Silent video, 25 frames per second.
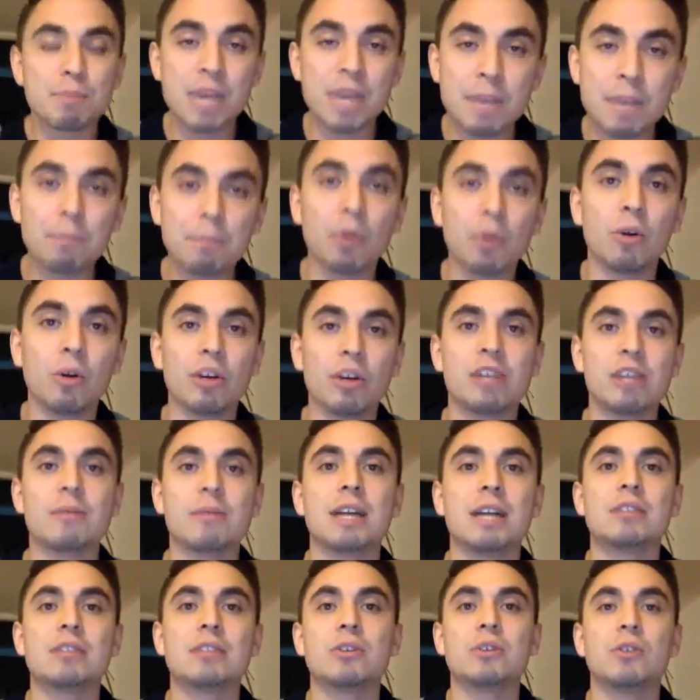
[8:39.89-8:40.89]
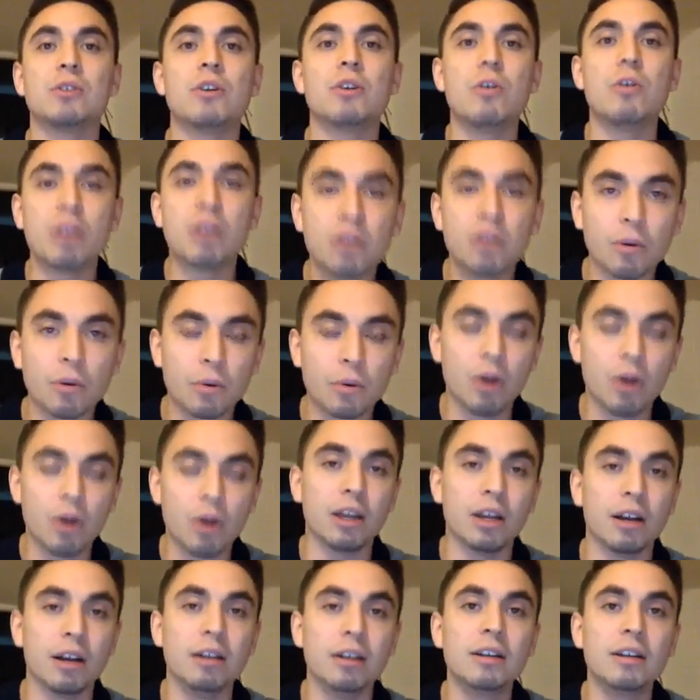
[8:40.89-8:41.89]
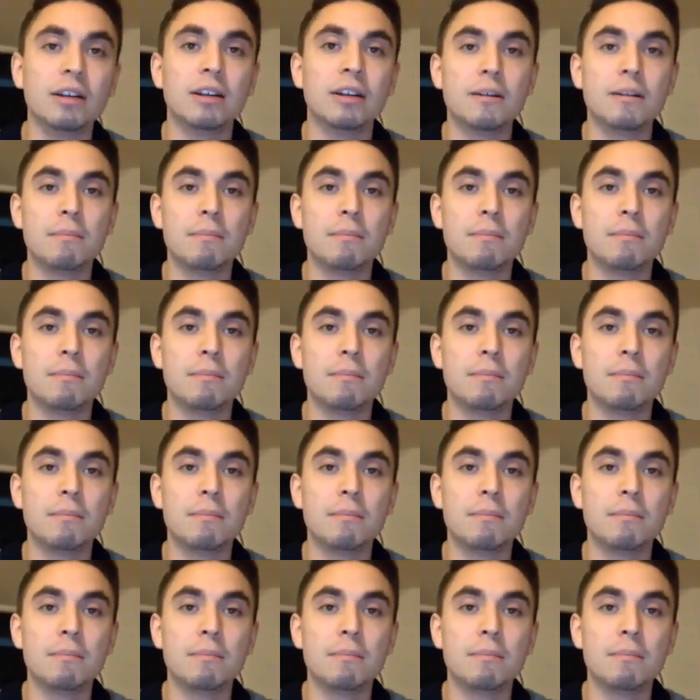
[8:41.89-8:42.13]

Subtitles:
people in my Toyota Corolla